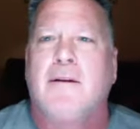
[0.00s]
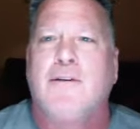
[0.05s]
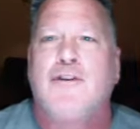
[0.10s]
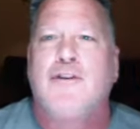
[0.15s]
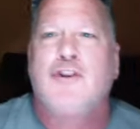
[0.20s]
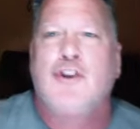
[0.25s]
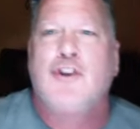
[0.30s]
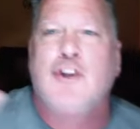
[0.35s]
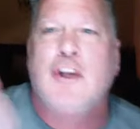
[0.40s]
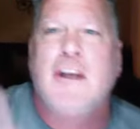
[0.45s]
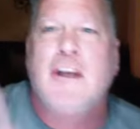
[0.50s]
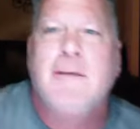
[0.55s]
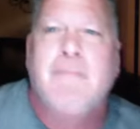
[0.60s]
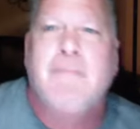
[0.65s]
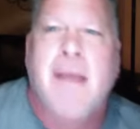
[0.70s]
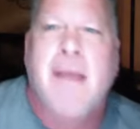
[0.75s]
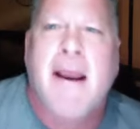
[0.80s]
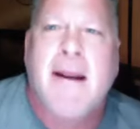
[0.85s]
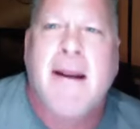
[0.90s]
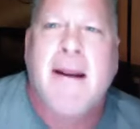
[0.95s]
She
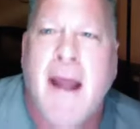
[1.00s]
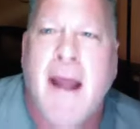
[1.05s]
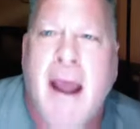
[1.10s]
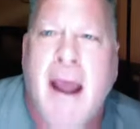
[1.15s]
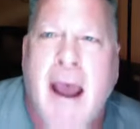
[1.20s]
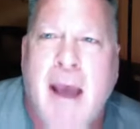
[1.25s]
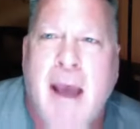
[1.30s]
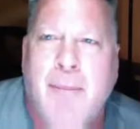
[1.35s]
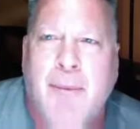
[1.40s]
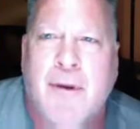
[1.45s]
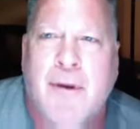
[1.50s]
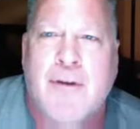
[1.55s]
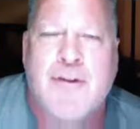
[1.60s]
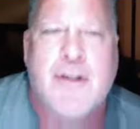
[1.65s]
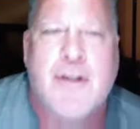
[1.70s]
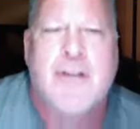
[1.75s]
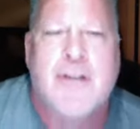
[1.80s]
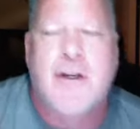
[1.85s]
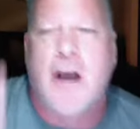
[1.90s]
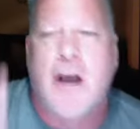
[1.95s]
made it happen.
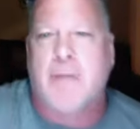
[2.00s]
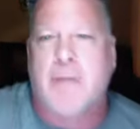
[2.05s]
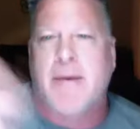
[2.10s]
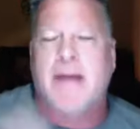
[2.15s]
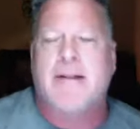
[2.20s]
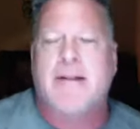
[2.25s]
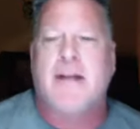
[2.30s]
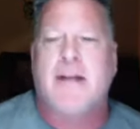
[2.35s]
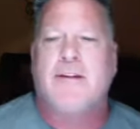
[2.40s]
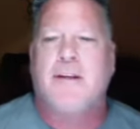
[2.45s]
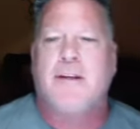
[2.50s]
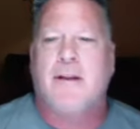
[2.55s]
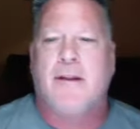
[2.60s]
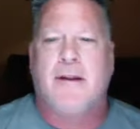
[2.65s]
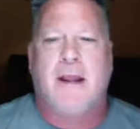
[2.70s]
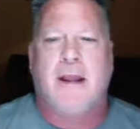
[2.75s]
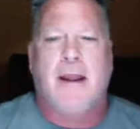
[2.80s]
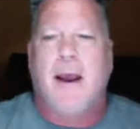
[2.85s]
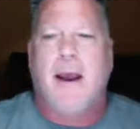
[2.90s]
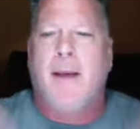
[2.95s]
She talked about that the other
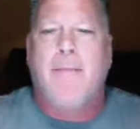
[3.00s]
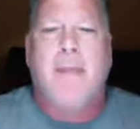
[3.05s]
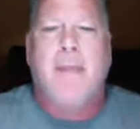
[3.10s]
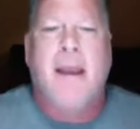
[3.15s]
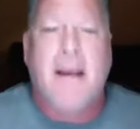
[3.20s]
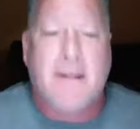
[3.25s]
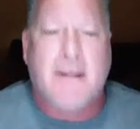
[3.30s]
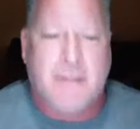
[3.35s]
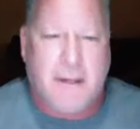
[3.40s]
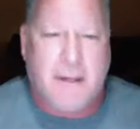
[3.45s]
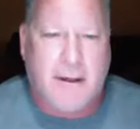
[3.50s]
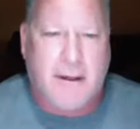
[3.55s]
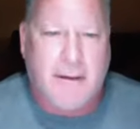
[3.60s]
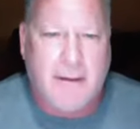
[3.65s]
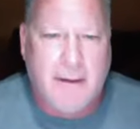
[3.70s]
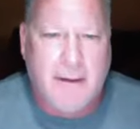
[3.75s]
day. Amazing.